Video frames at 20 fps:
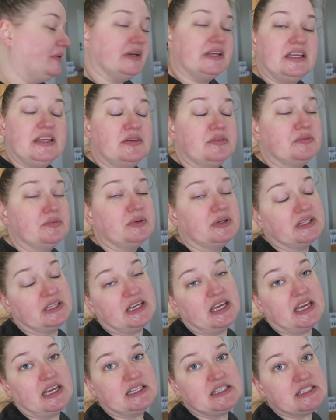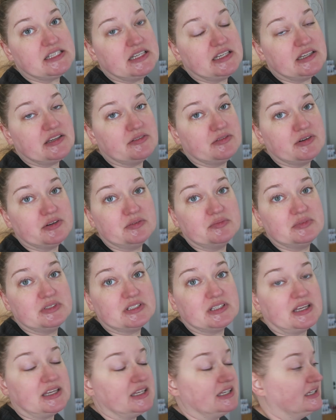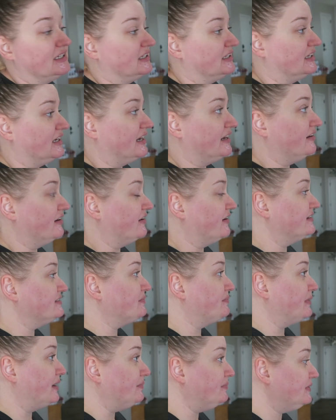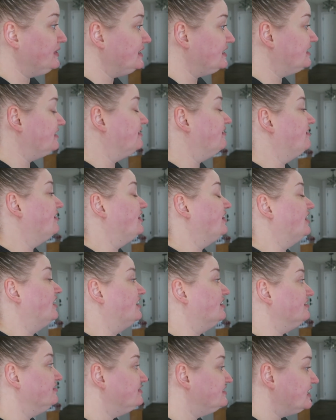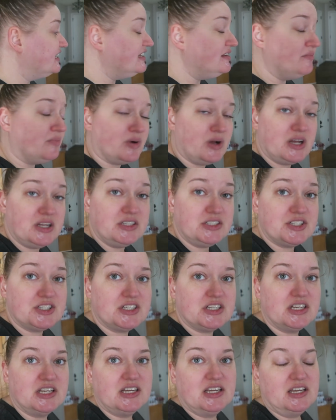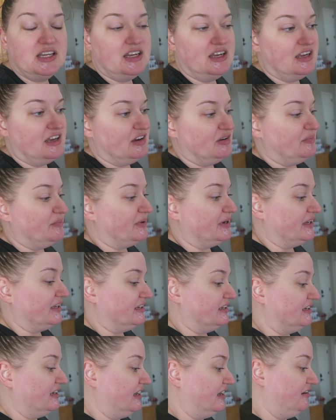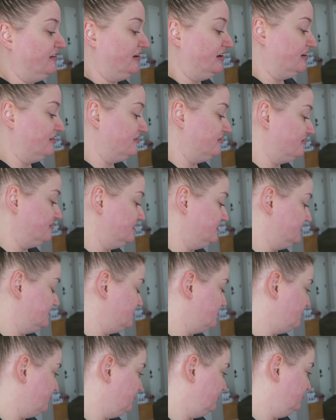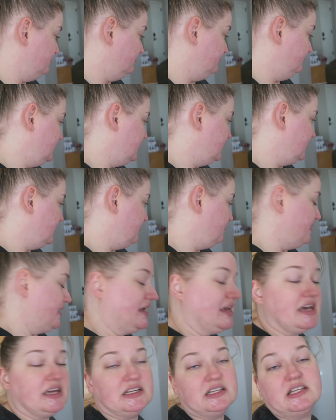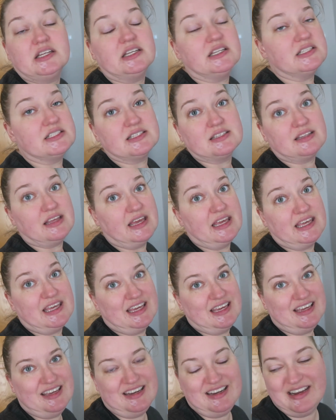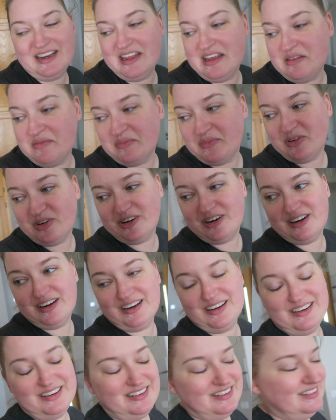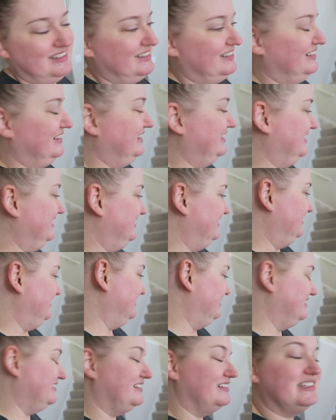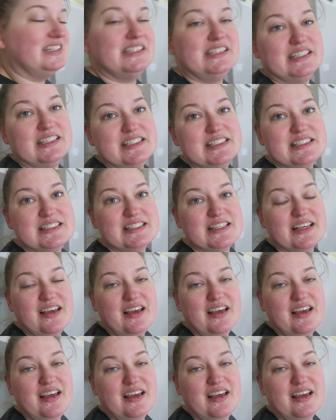But he really hates getting groomed. Like, I don't know, as a puppy, he loved getting brushed, but I don't know, as an old dinky man, he doesn't like it anymore. Oh goodness.